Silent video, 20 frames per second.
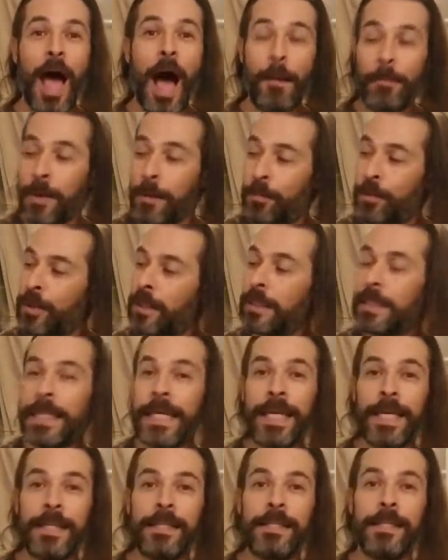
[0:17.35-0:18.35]
I'm gonna put a
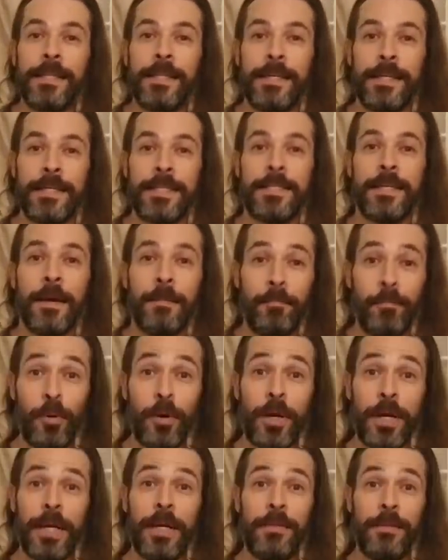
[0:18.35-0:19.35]
link to this
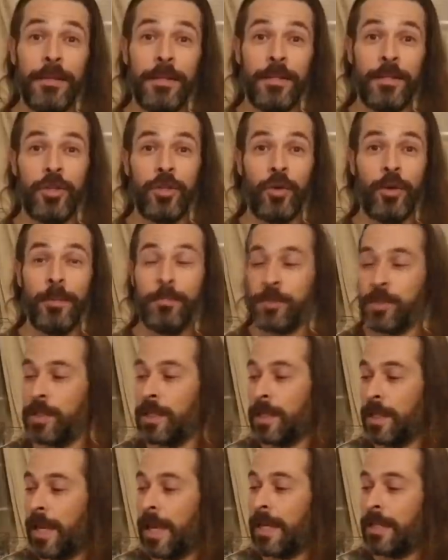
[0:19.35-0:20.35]
book in the description
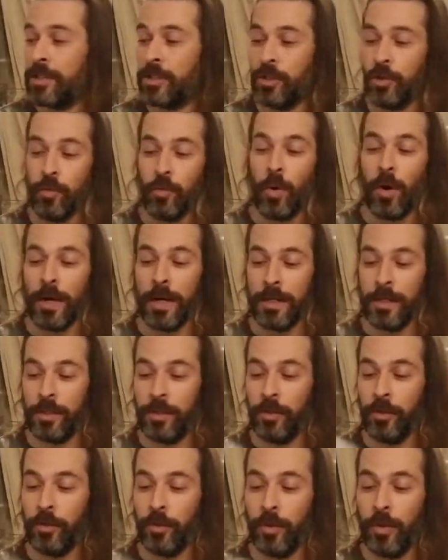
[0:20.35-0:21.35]
in case you wanted
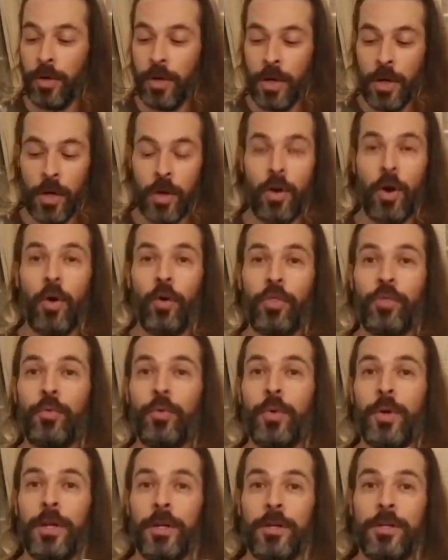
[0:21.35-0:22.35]
to go
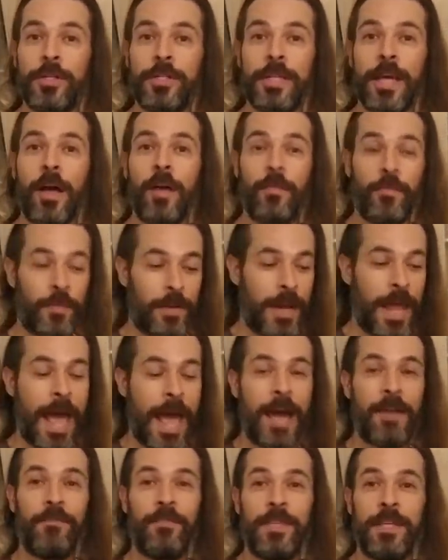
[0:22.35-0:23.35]
through it yourself and
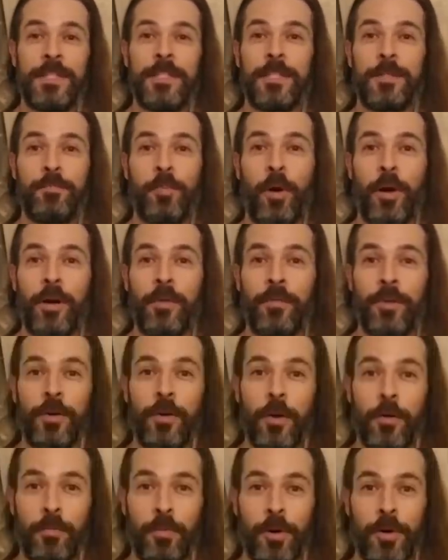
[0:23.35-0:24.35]
have this as part of your
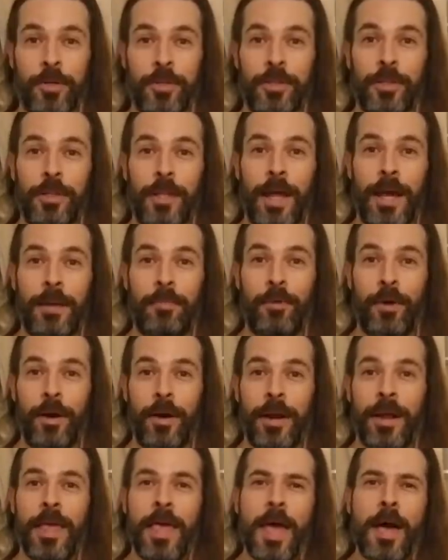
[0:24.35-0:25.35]
own personal
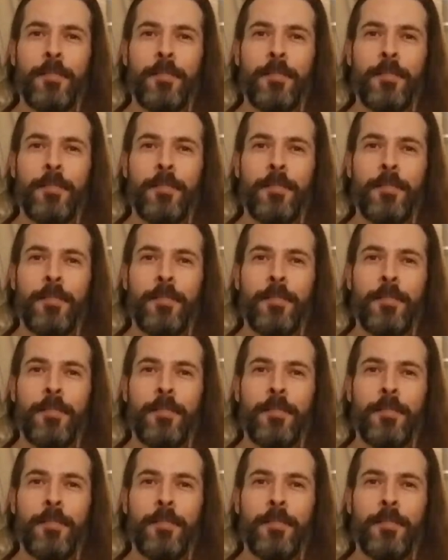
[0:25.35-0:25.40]
library.